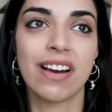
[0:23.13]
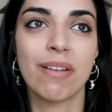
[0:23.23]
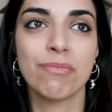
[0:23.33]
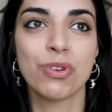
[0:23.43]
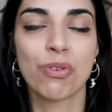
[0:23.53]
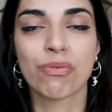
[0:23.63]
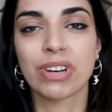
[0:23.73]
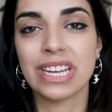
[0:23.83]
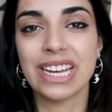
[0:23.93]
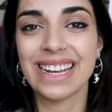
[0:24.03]
I'm not
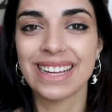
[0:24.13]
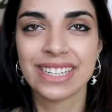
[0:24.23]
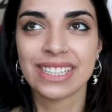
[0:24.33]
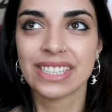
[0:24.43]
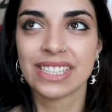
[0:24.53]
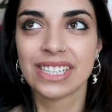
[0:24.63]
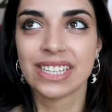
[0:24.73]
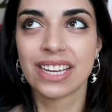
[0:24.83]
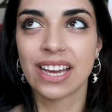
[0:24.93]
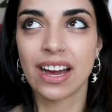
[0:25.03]
really
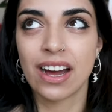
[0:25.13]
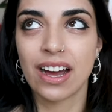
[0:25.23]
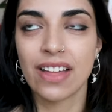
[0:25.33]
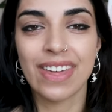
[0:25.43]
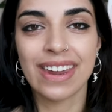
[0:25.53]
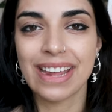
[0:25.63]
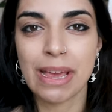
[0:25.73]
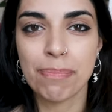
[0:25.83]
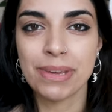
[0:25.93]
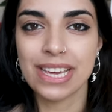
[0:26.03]
uh, that
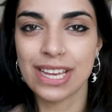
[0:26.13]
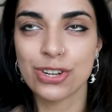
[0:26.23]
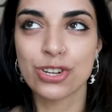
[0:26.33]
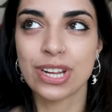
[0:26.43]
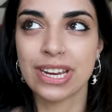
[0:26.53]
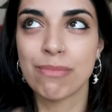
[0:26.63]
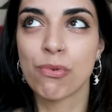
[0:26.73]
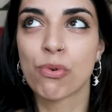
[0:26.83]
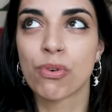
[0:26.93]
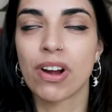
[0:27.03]
hippie-ish
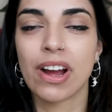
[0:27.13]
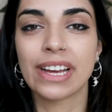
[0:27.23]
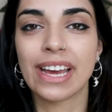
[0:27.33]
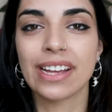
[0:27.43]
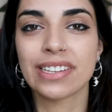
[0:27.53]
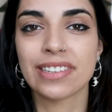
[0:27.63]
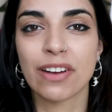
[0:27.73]
anymore, I guess.